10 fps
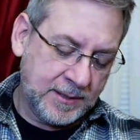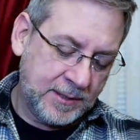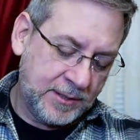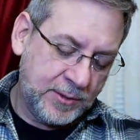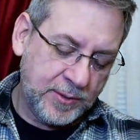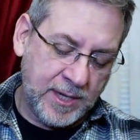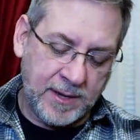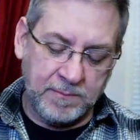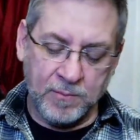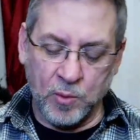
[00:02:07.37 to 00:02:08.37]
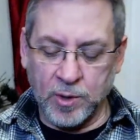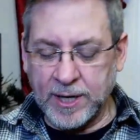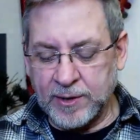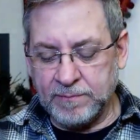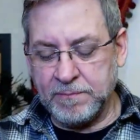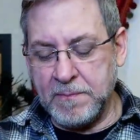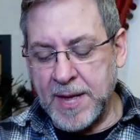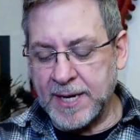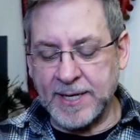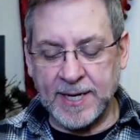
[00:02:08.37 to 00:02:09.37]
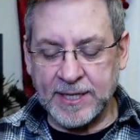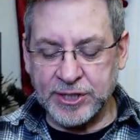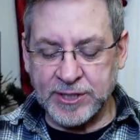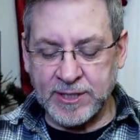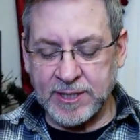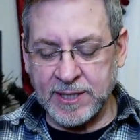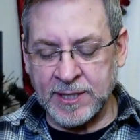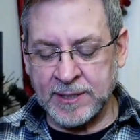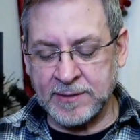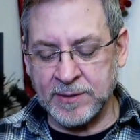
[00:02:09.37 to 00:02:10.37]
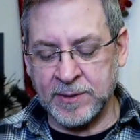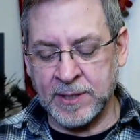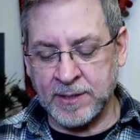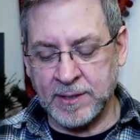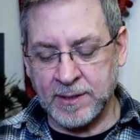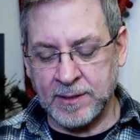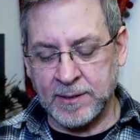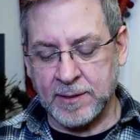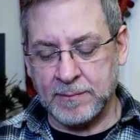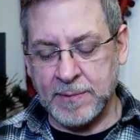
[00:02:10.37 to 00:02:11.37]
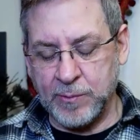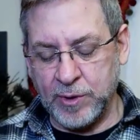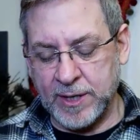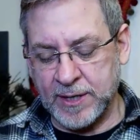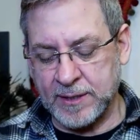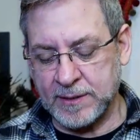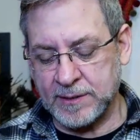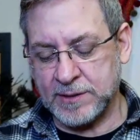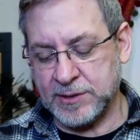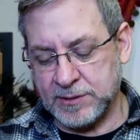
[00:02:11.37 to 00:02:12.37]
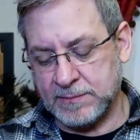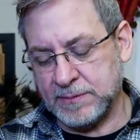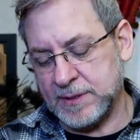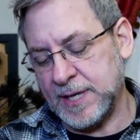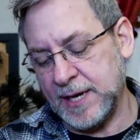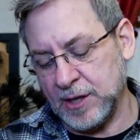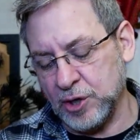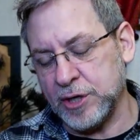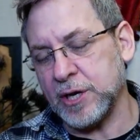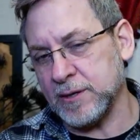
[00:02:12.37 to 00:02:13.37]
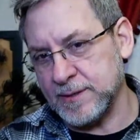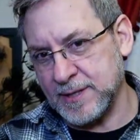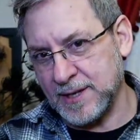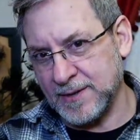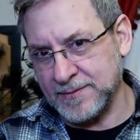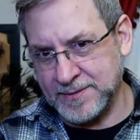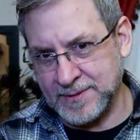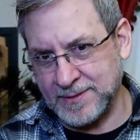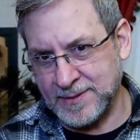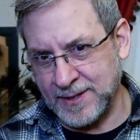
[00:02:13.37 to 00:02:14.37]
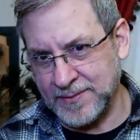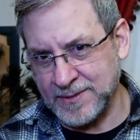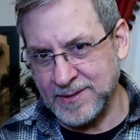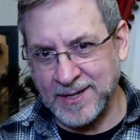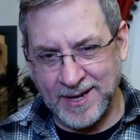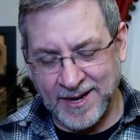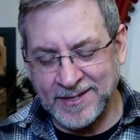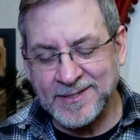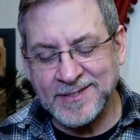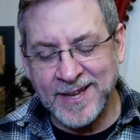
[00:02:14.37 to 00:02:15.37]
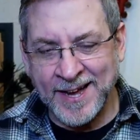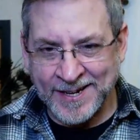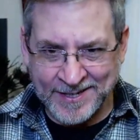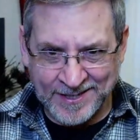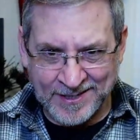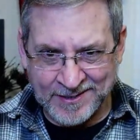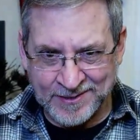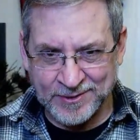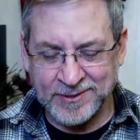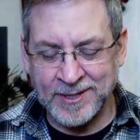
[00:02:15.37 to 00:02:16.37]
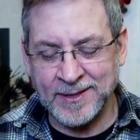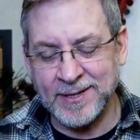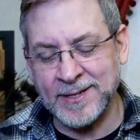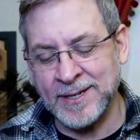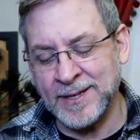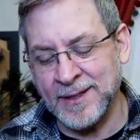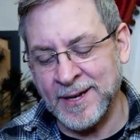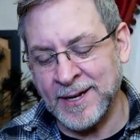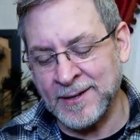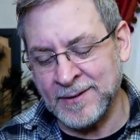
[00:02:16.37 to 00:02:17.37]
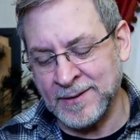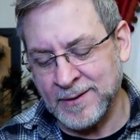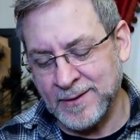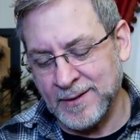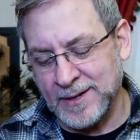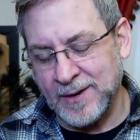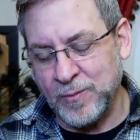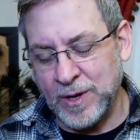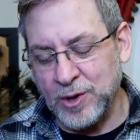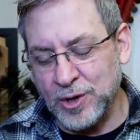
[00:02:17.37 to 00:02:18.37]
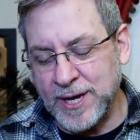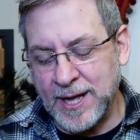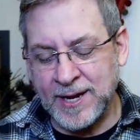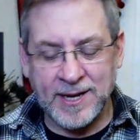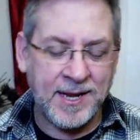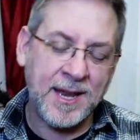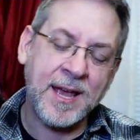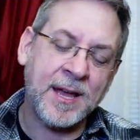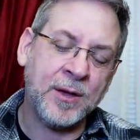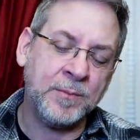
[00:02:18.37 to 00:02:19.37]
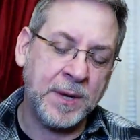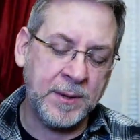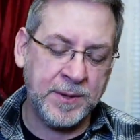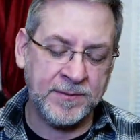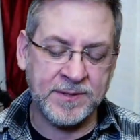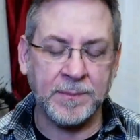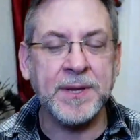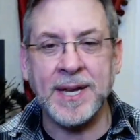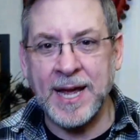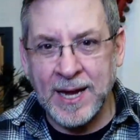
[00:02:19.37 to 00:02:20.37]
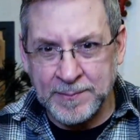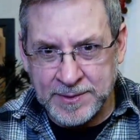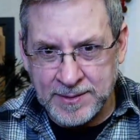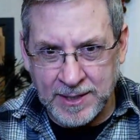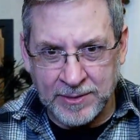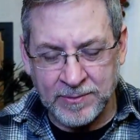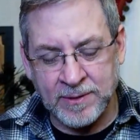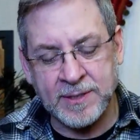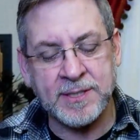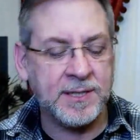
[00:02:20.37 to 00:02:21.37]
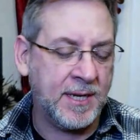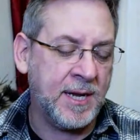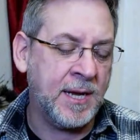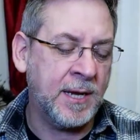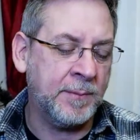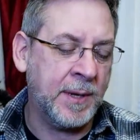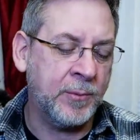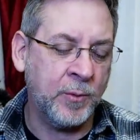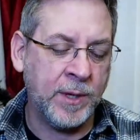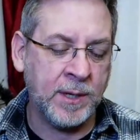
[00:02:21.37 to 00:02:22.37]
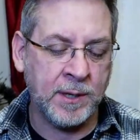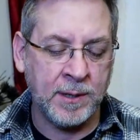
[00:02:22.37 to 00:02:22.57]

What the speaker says: Doing that morning meditation thing so that maybe we can take a look at ourselves and see if there's any anxieties or anything like that. And if we look at it now, maybe if something happens later on today, maybe we can